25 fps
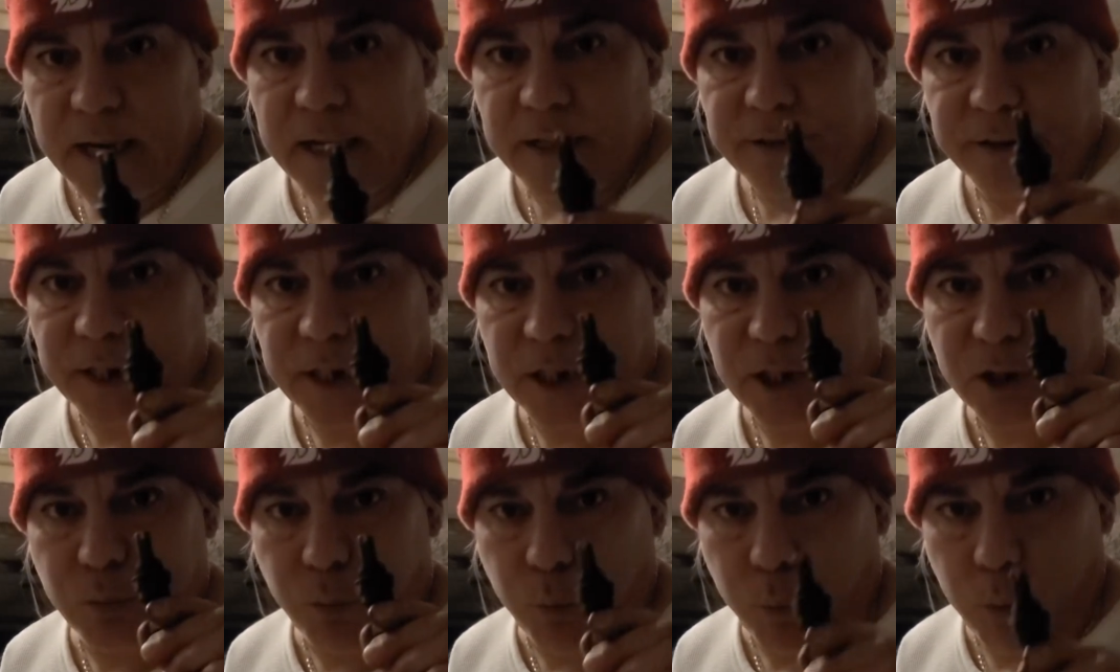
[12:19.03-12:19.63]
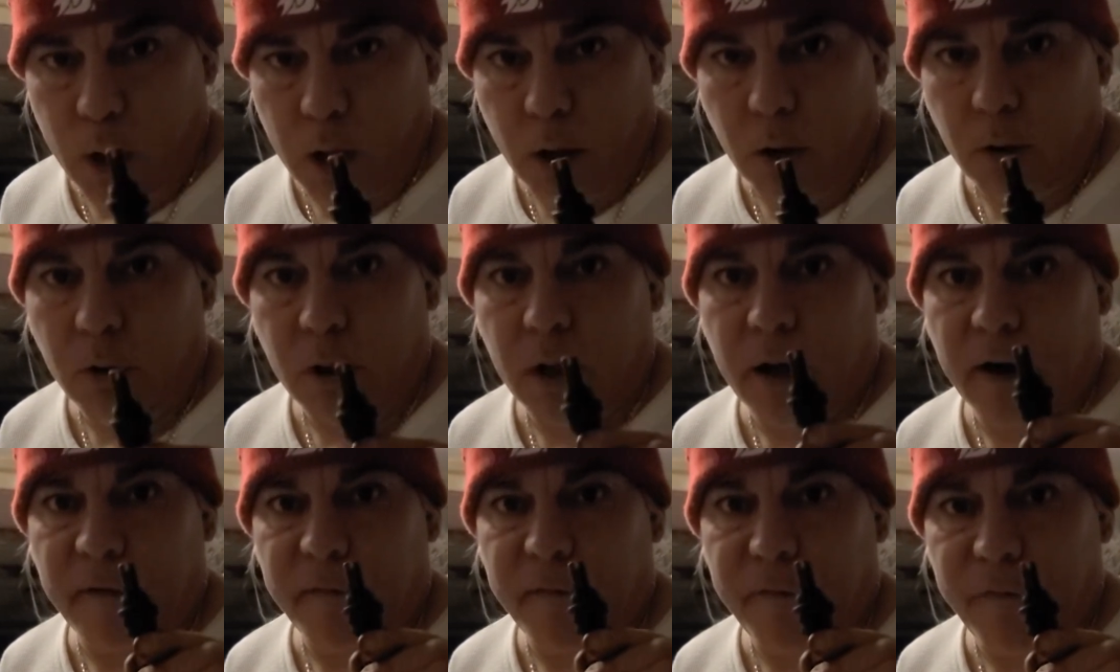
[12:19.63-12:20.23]
This will
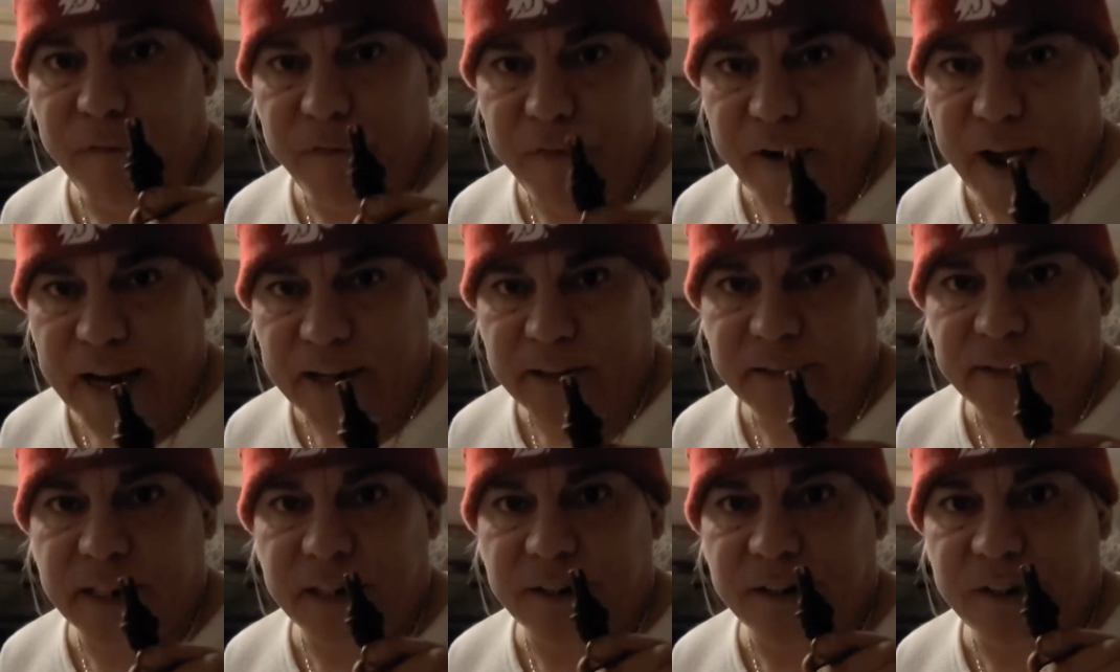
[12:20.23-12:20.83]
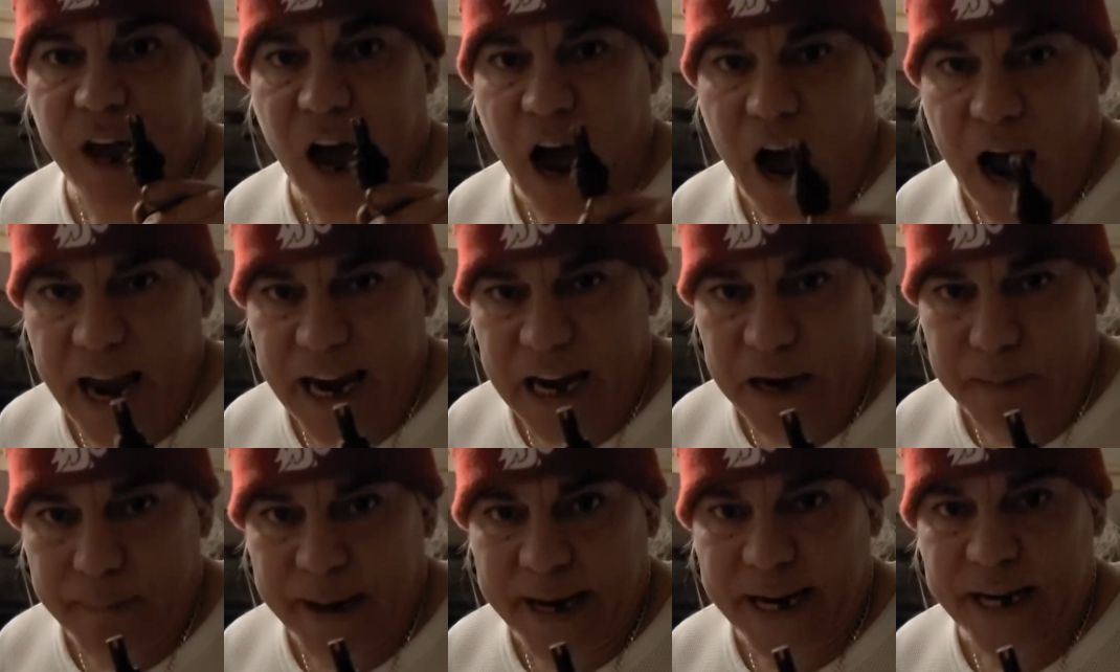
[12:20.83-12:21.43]
affect the
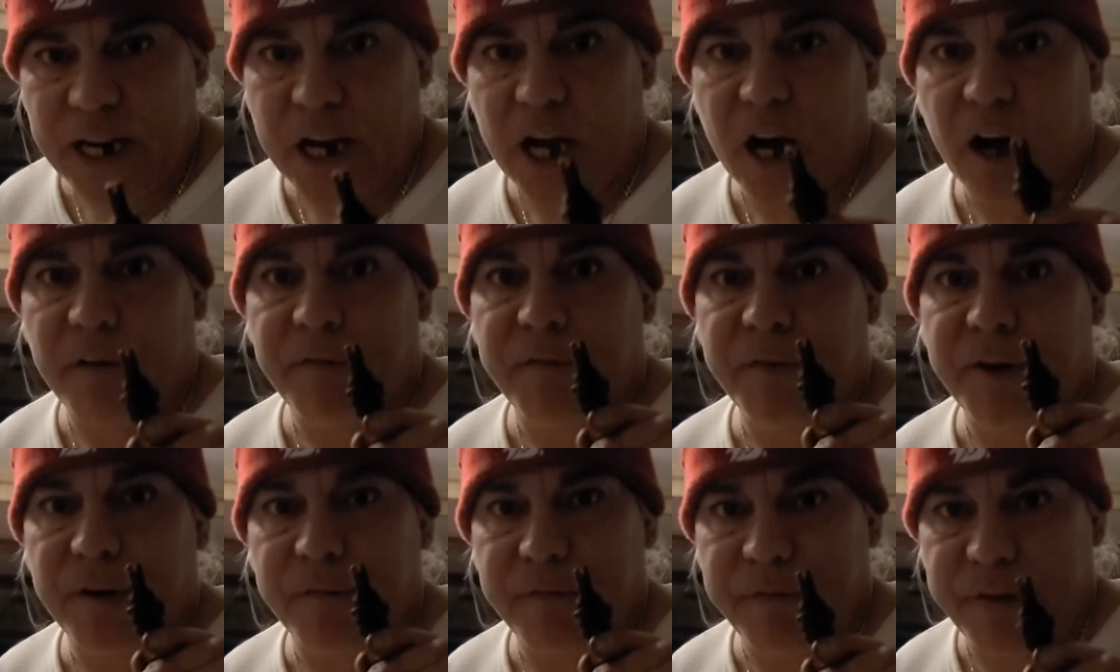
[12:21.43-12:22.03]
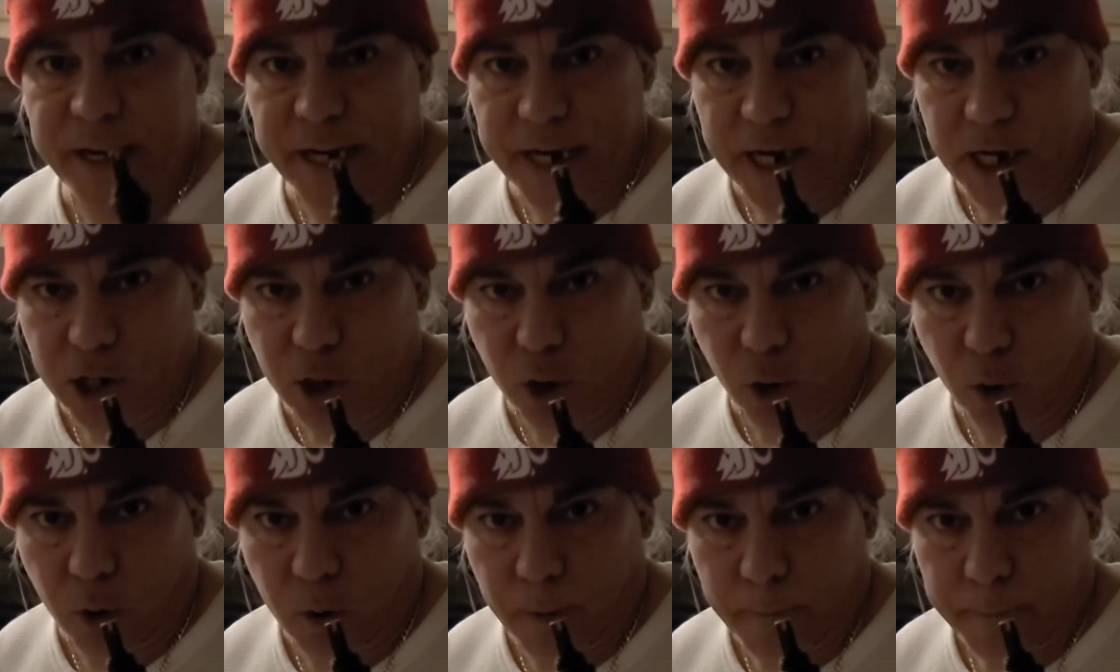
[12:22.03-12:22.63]
timing of your
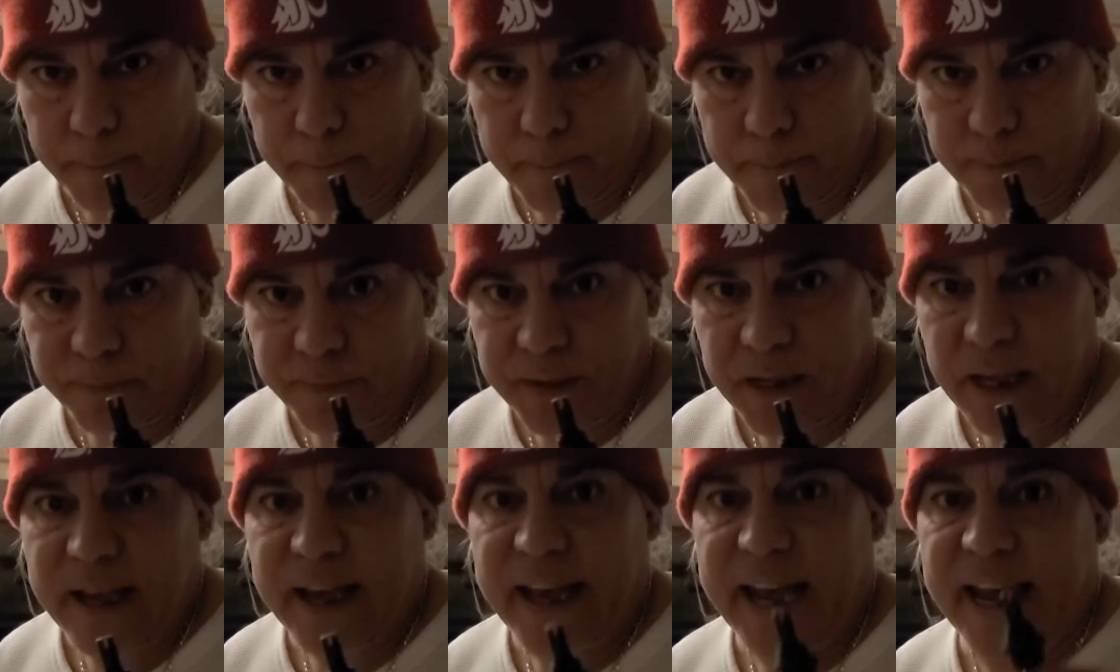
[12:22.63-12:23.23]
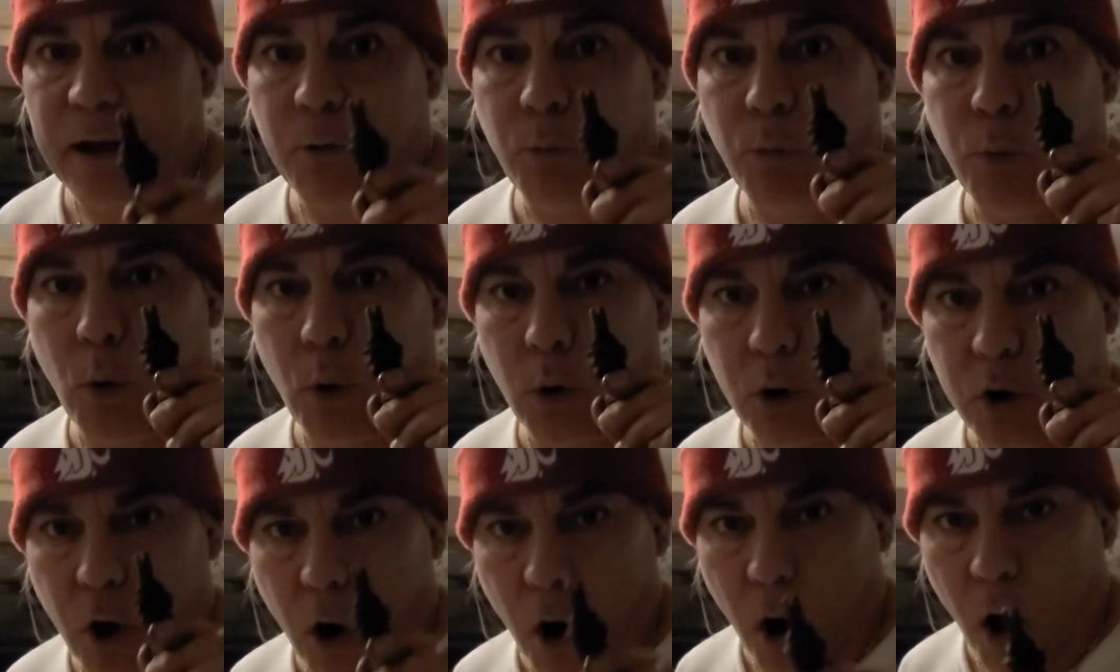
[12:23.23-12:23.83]
vehicle and will
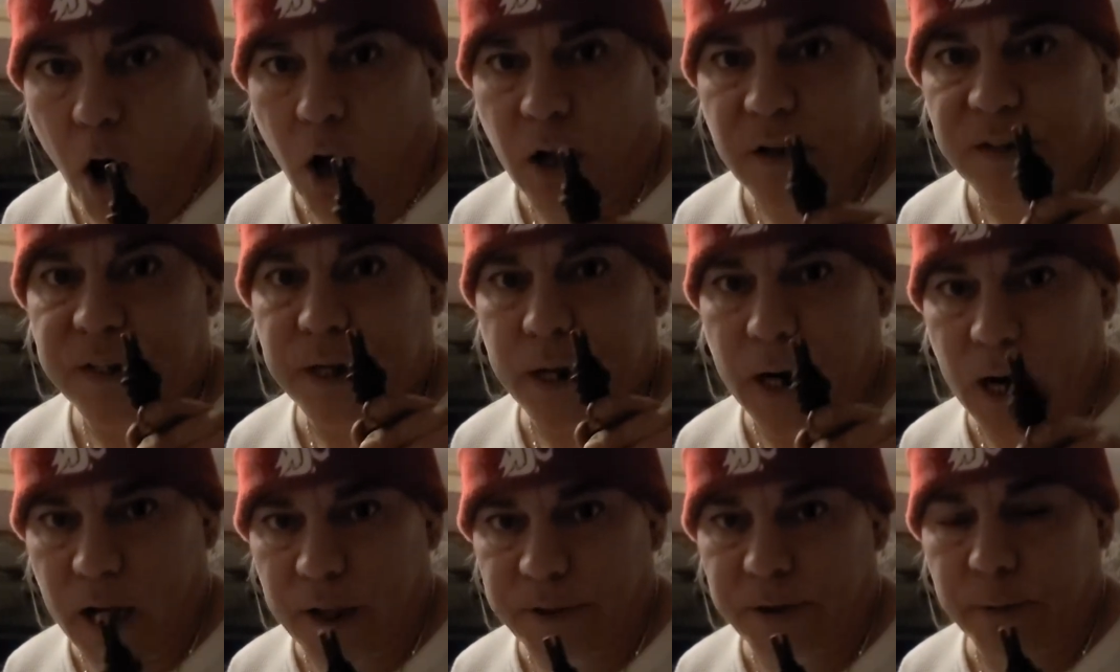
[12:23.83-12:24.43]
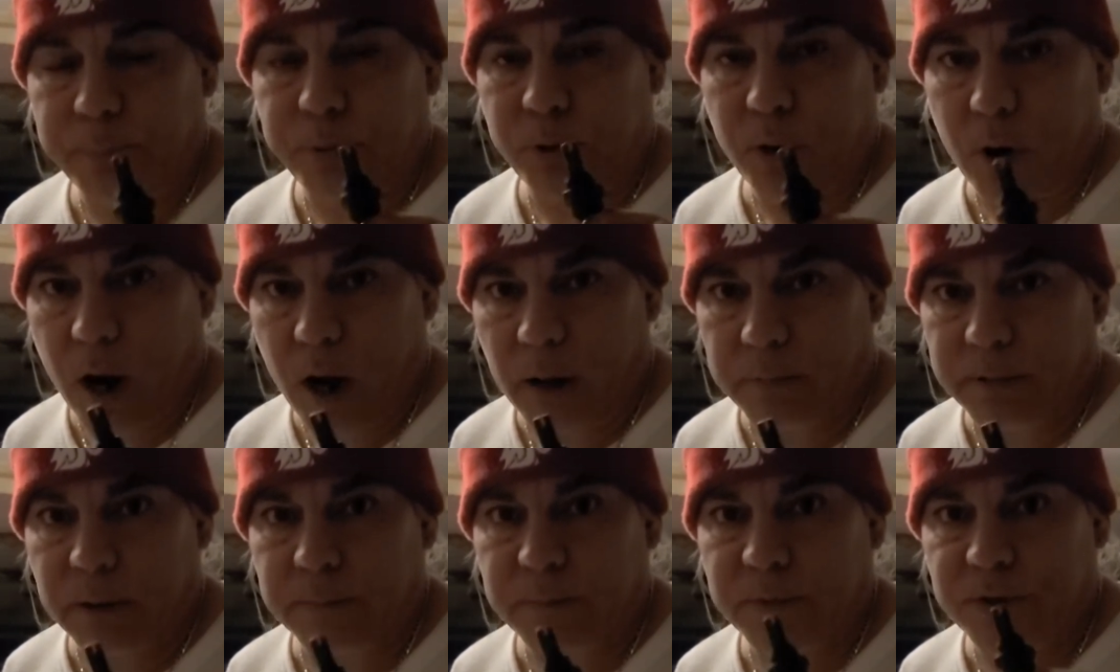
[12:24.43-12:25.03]
cause other
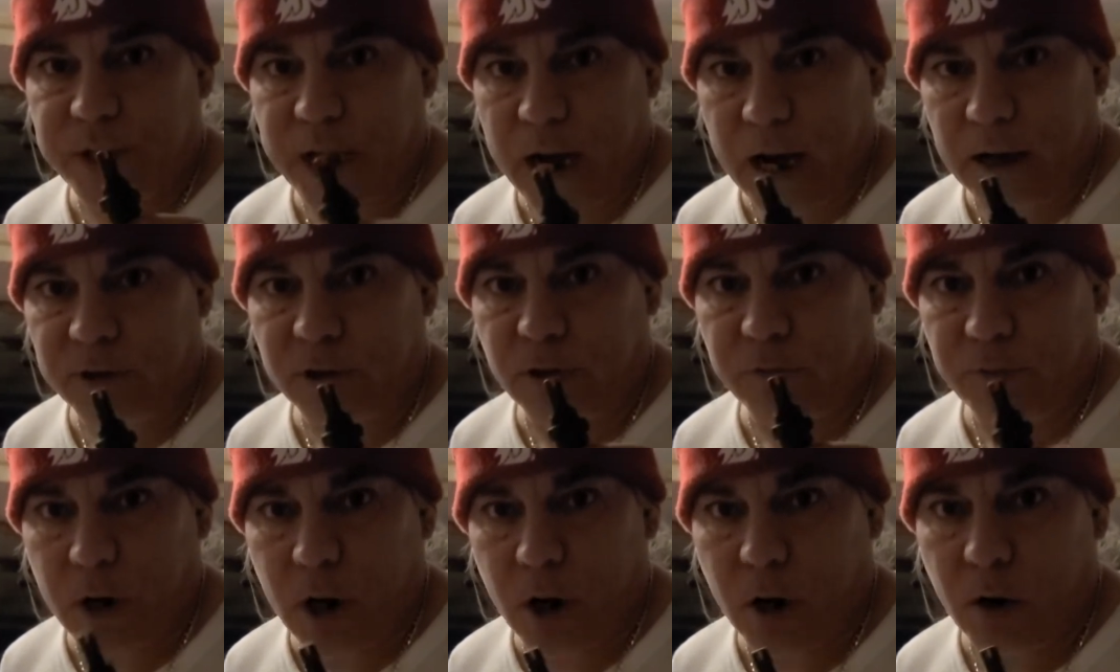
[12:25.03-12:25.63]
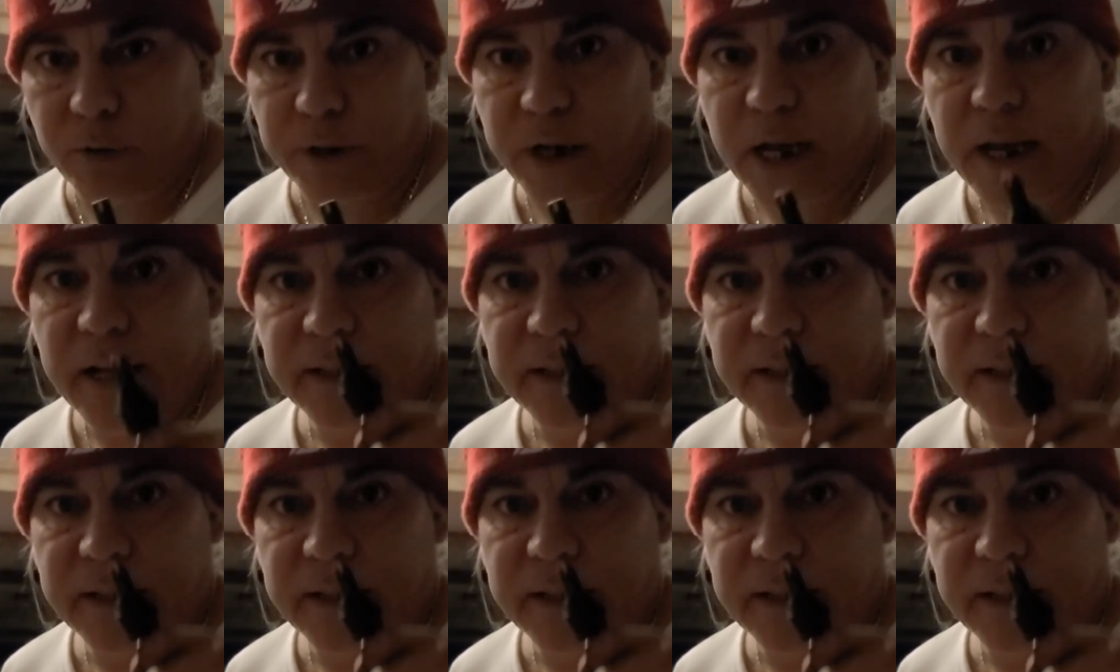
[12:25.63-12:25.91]
problems down the road.